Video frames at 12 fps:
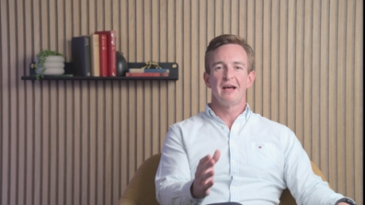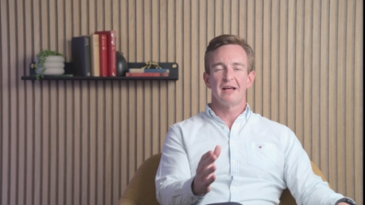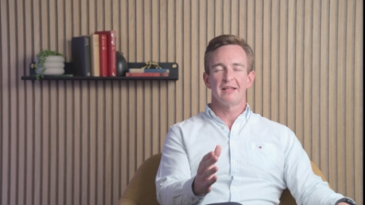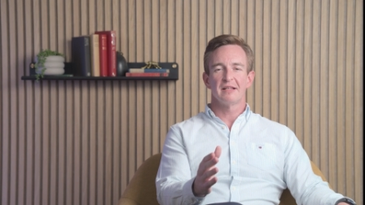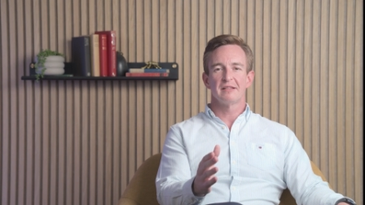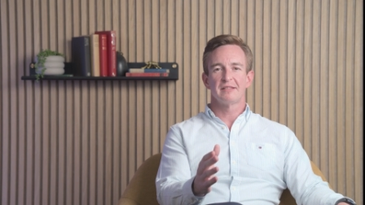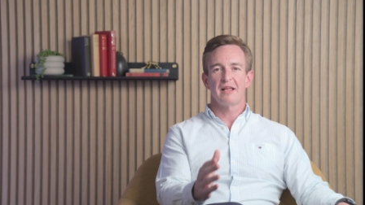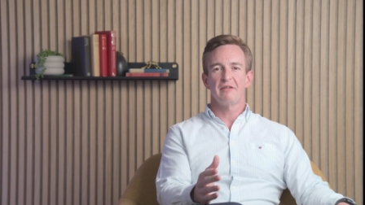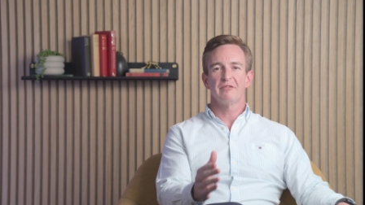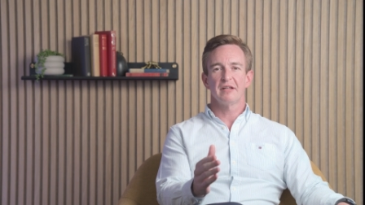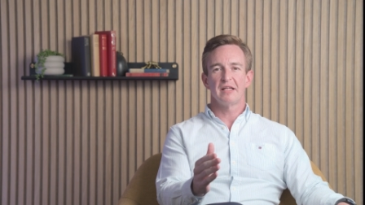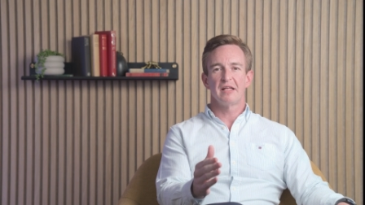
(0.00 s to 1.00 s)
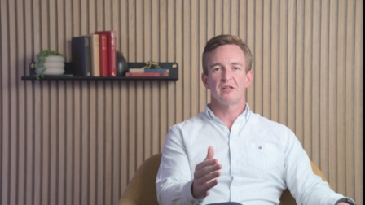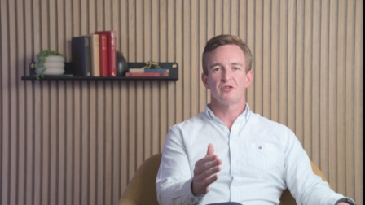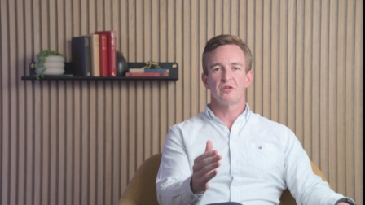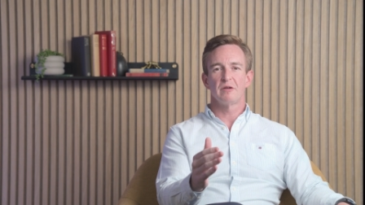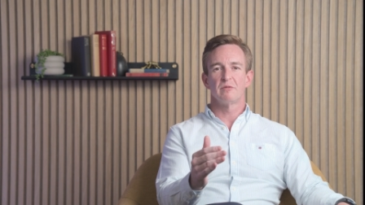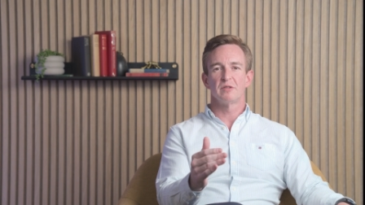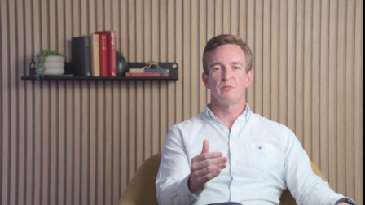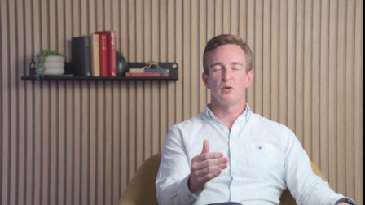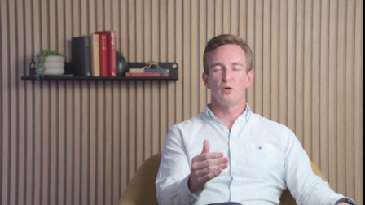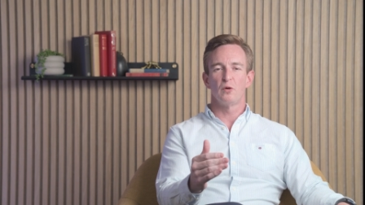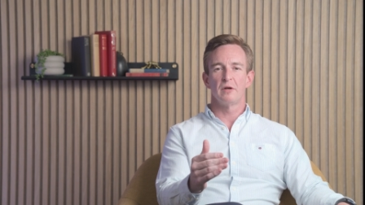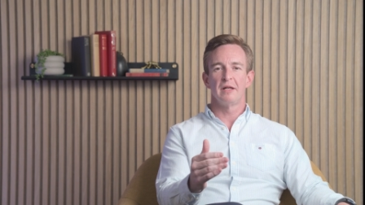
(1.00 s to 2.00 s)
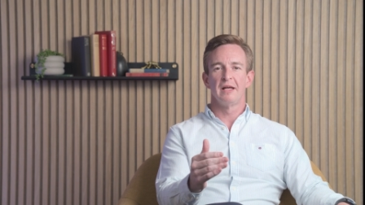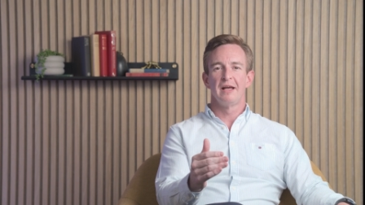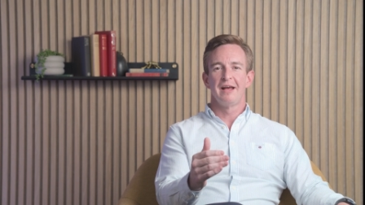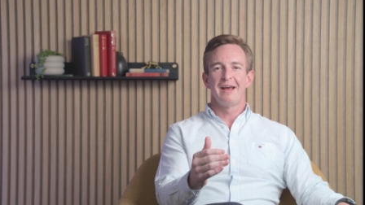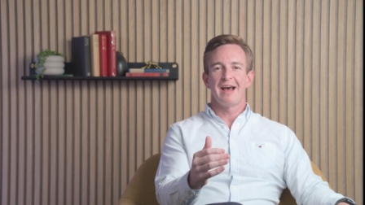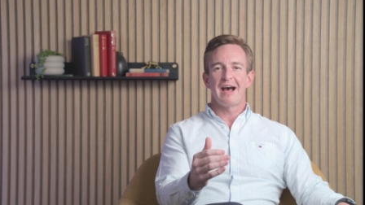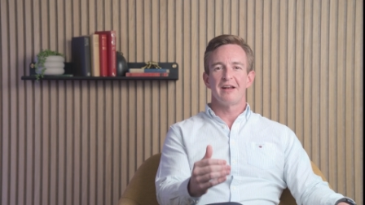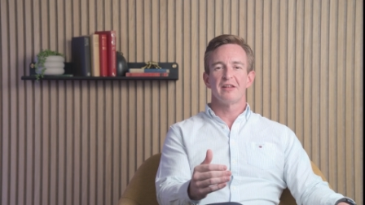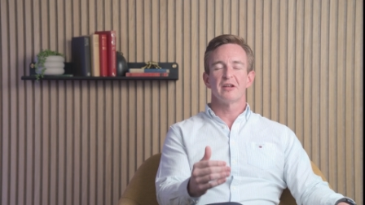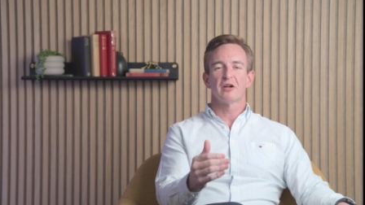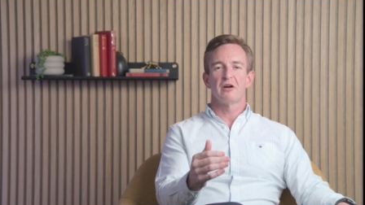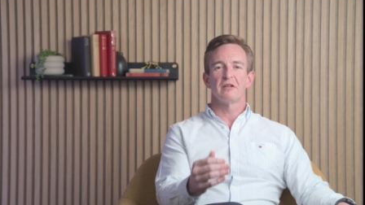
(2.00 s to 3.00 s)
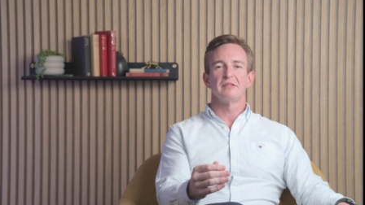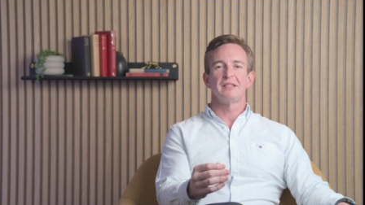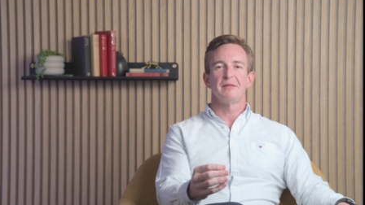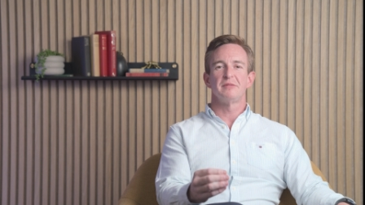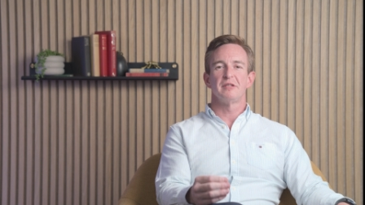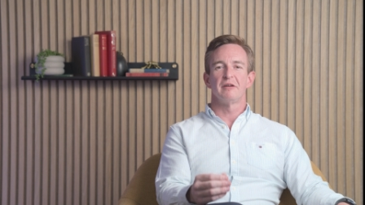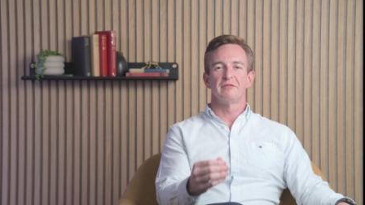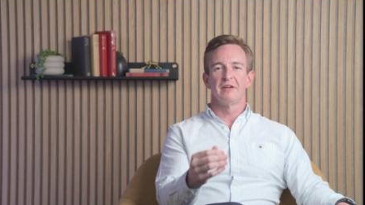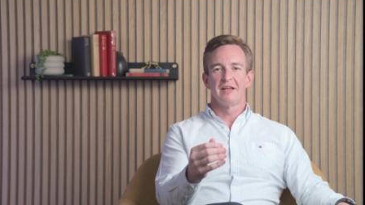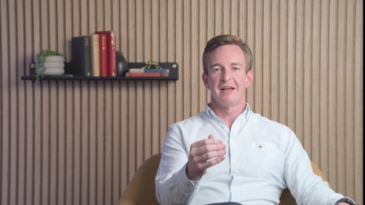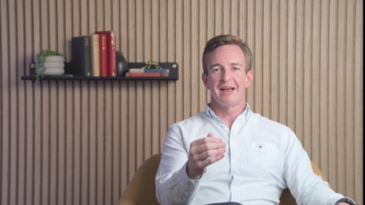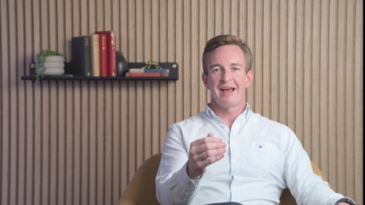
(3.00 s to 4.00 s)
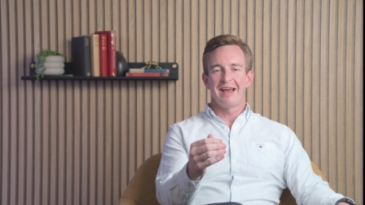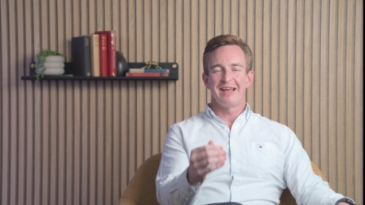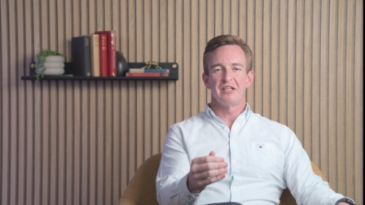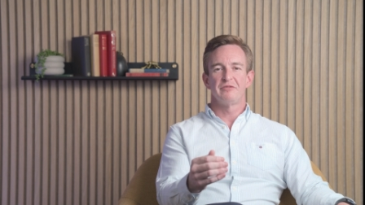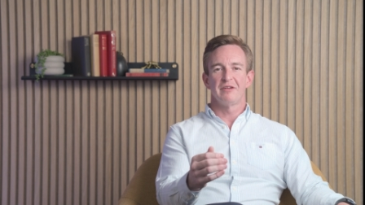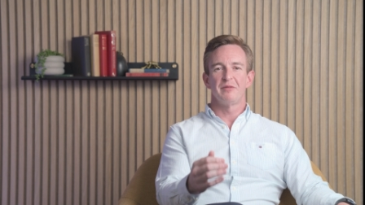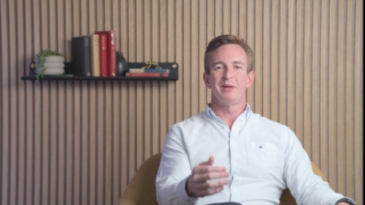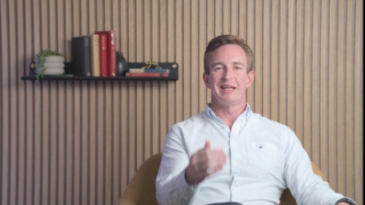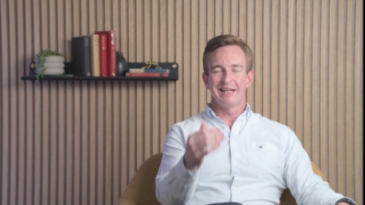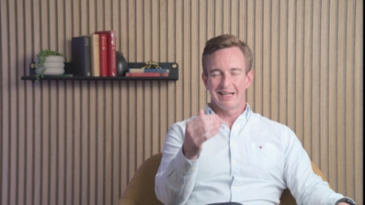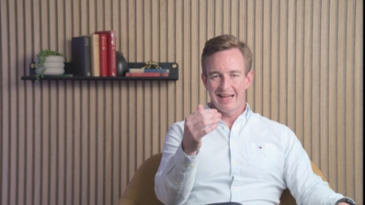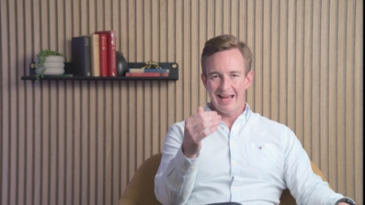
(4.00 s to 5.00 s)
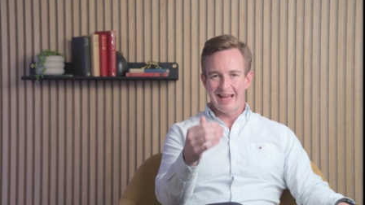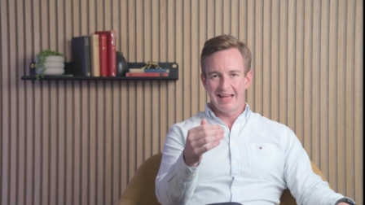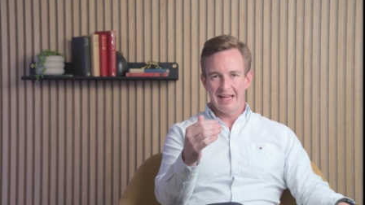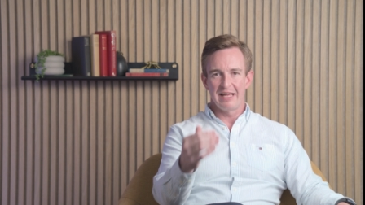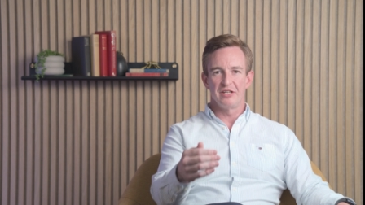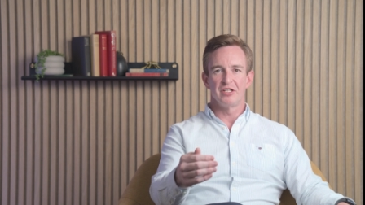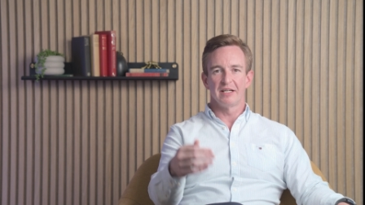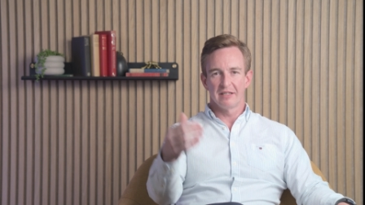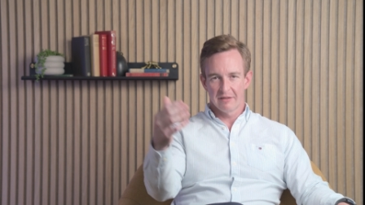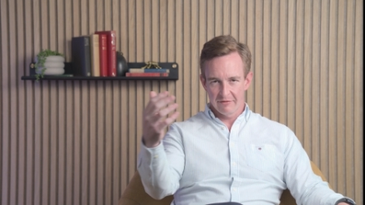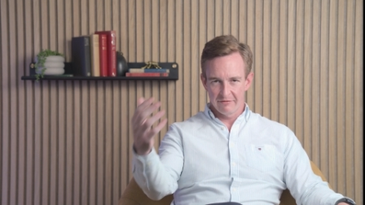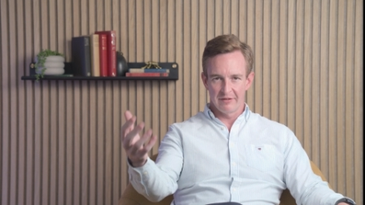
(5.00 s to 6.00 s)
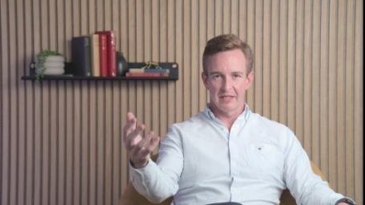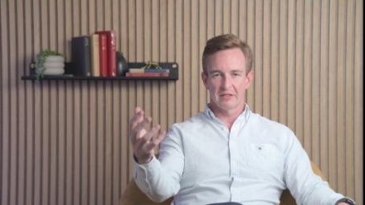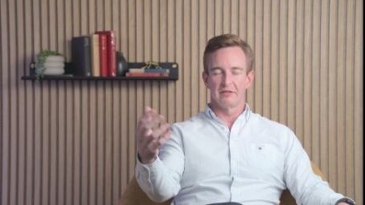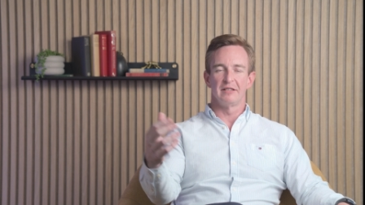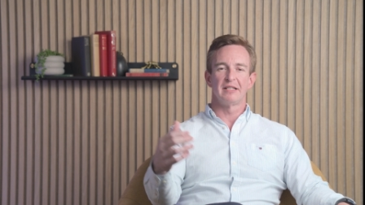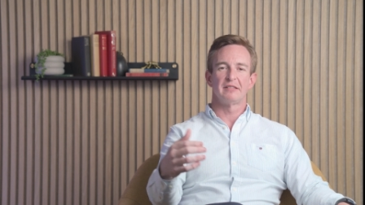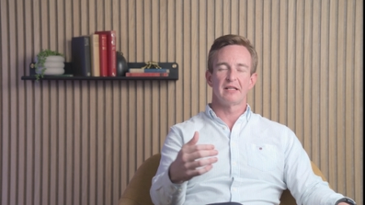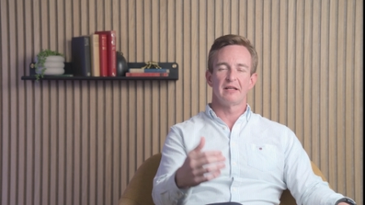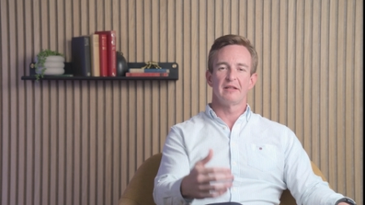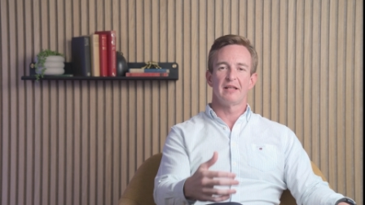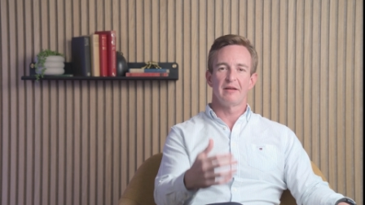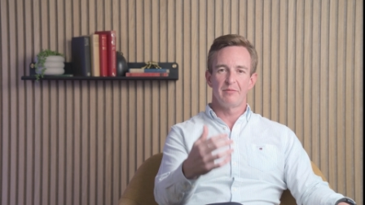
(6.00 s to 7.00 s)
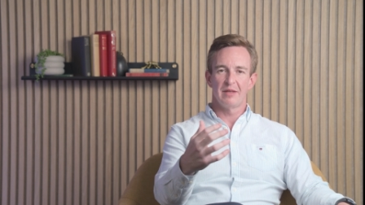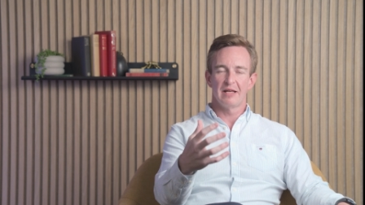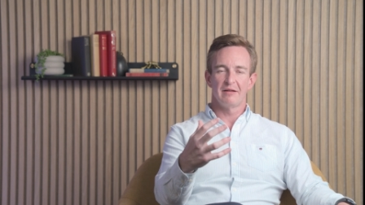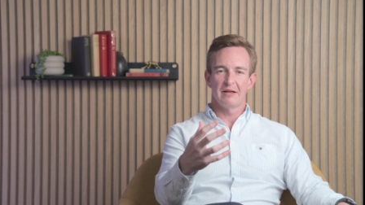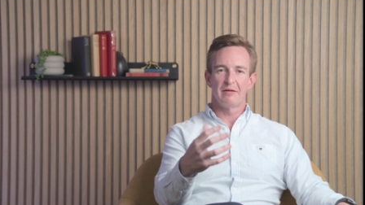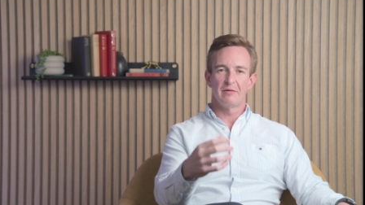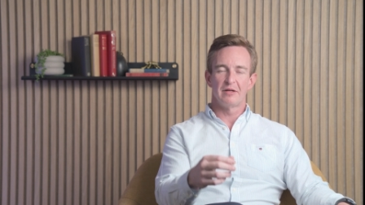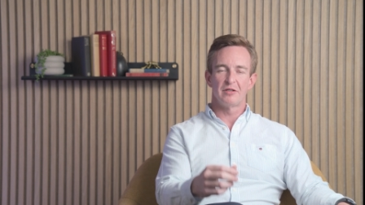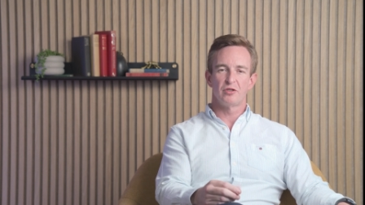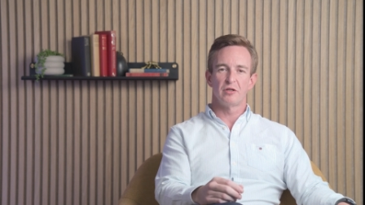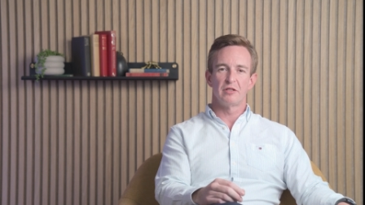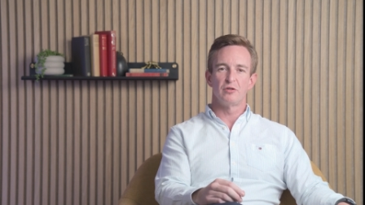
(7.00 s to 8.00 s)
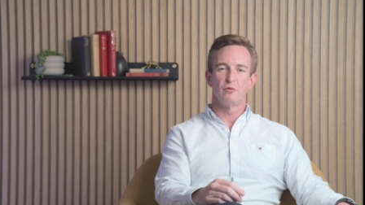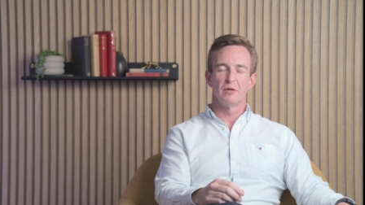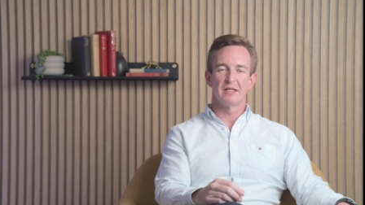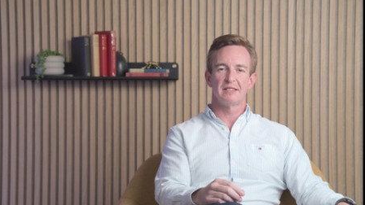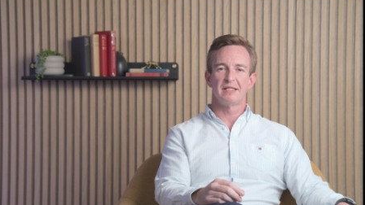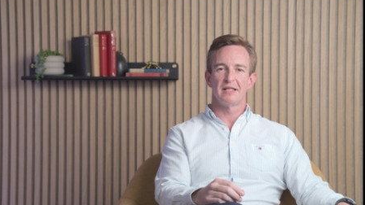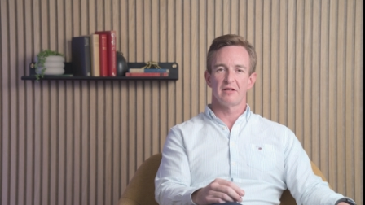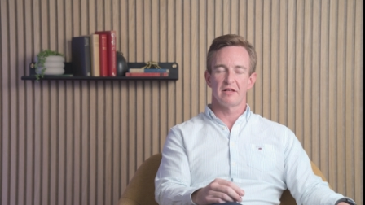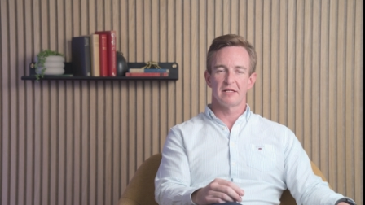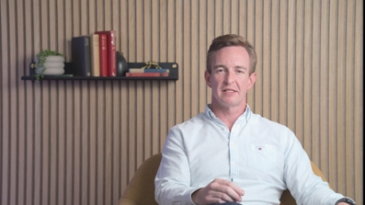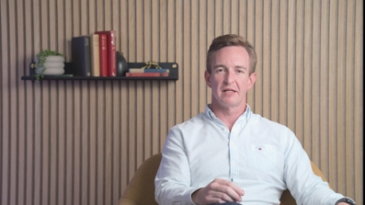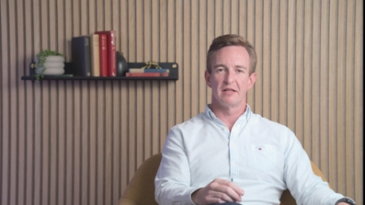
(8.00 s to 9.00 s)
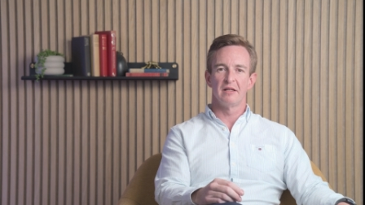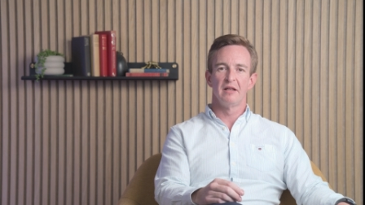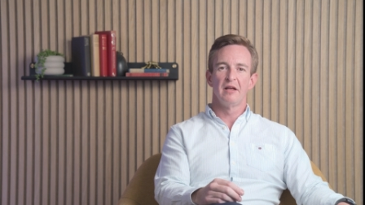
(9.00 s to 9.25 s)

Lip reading: I think the South African industry was born out of the concept of a hedge fund being a hedging vehicle. It should do what it says on the tin.